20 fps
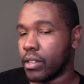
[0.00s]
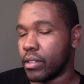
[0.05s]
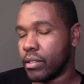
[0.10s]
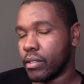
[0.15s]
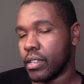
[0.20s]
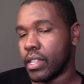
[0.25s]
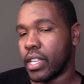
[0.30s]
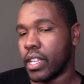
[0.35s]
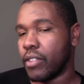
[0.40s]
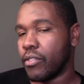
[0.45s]

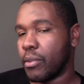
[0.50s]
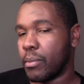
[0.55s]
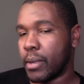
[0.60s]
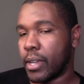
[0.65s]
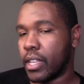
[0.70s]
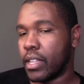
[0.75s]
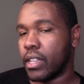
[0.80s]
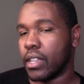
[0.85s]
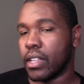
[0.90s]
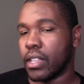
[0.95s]
get everybody
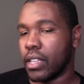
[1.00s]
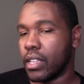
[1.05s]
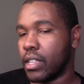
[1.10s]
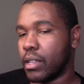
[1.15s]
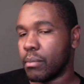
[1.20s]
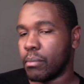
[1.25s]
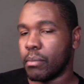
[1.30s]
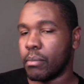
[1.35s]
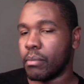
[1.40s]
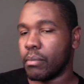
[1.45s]
to clean up
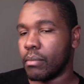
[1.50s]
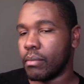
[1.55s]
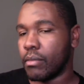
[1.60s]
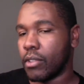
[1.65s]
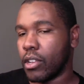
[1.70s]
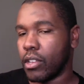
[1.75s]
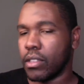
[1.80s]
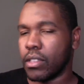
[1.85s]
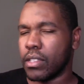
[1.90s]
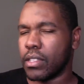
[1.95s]

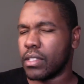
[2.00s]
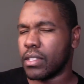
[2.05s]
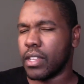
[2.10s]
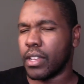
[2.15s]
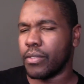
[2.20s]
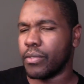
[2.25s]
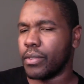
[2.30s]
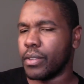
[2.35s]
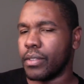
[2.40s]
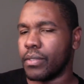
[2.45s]
all this
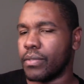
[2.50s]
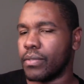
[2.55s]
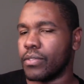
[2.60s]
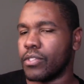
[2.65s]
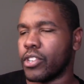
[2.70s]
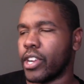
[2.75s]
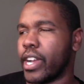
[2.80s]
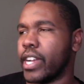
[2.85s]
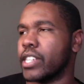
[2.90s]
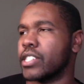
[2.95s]
stuff we've
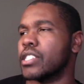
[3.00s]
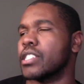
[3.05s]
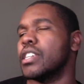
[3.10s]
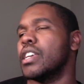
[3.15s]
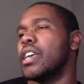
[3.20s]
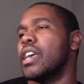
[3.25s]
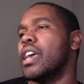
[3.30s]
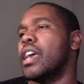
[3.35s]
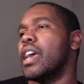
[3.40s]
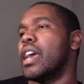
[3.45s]
trashed,
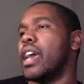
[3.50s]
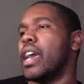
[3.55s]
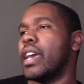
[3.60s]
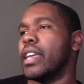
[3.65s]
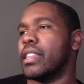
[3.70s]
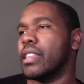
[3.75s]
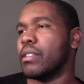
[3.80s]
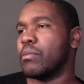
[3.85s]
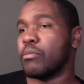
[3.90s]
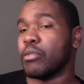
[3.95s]
and
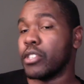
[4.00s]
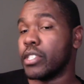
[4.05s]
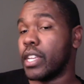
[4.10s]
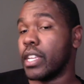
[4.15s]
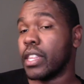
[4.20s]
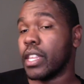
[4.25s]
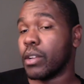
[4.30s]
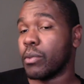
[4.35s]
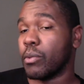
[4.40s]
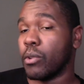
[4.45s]
then pretend
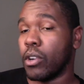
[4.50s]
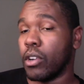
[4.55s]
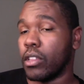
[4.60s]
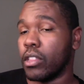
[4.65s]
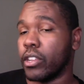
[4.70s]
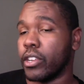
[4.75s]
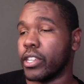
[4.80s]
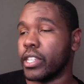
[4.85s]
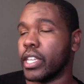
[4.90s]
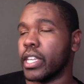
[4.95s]
we're all
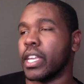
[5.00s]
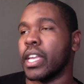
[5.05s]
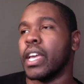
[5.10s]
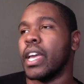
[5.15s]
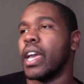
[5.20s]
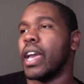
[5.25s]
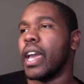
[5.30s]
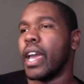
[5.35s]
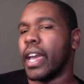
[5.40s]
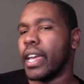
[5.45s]
learning,
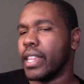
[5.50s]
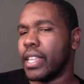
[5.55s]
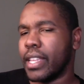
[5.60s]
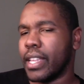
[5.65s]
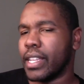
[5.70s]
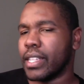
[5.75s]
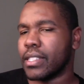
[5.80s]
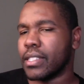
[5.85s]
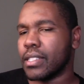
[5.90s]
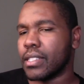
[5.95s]
and then
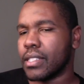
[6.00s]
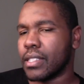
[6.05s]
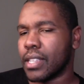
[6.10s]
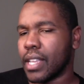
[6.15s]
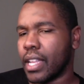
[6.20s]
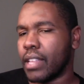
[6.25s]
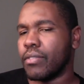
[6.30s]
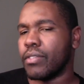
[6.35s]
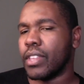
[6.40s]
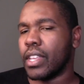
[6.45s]
that's
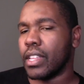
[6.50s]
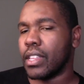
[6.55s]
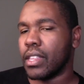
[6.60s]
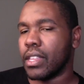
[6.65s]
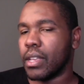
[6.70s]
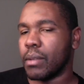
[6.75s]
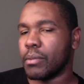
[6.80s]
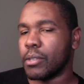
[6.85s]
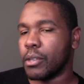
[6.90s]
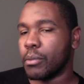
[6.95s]
kind of the end of the
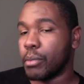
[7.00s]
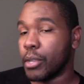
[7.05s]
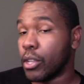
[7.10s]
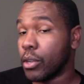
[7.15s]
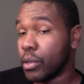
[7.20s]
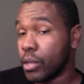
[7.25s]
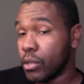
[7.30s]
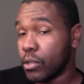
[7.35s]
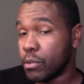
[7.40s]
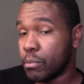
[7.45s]
episode. But oh
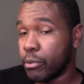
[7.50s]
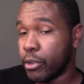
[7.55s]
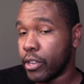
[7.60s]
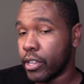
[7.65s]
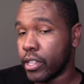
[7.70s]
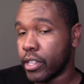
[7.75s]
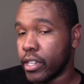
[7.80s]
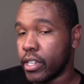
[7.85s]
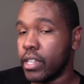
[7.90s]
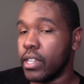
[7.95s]
no,
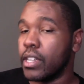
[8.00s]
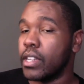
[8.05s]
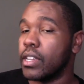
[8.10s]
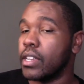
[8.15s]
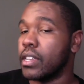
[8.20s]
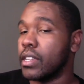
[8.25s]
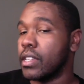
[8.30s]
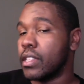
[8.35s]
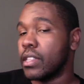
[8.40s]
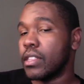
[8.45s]
spoiler,
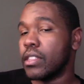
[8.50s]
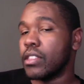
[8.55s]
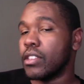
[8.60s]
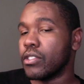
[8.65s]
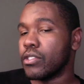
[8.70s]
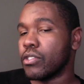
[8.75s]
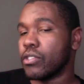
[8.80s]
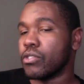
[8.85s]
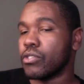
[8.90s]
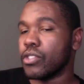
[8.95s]
there's
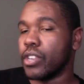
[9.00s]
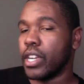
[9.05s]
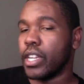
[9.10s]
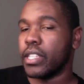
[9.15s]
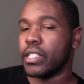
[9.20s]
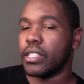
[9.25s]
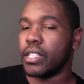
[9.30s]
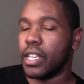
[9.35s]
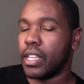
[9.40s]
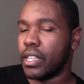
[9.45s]
Ultron,
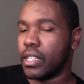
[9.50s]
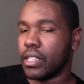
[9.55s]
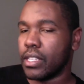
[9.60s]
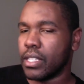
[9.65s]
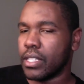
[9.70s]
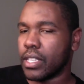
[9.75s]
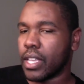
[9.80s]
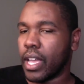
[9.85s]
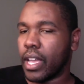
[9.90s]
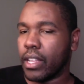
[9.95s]
and
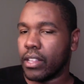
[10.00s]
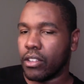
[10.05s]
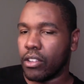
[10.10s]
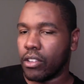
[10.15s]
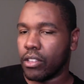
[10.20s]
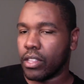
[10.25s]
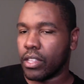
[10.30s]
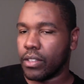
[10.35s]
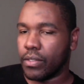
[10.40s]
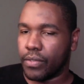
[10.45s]
he's got all
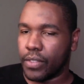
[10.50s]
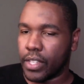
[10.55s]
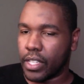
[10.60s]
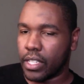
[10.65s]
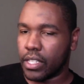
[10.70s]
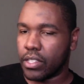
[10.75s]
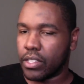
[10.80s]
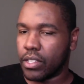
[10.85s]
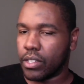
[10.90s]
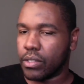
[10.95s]
the Infinity
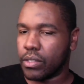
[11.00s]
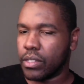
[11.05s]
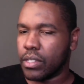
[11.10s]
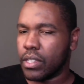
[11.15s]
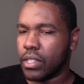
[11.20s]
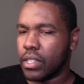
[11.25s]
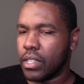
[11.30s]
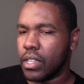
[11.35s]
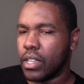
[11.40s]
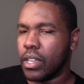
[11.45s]
Stones,
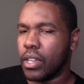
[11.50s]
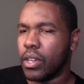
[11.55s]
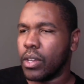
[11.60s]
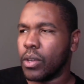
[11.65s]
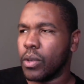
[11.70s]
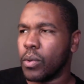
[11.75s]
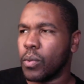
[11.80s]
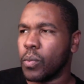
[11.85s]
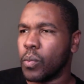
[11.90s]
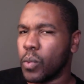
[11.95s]

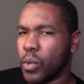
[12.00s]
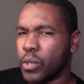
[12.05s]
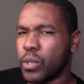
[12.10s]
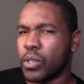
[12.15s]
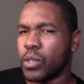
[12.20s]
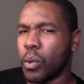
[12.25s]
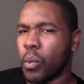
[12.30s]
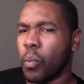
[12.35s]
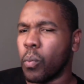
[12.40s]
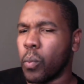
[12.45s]
which was
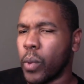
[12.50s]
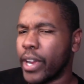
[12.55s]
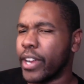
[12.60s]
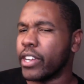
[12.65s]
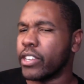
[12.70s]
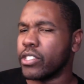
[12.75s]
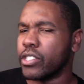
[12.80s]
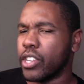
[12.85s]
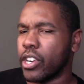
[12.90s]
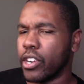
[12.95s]
a
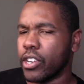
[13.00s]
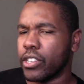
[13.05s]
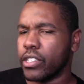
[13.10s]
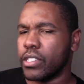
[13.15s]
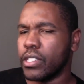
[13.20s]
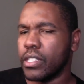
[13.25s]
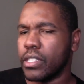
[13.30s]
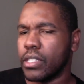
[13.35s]
weird turn.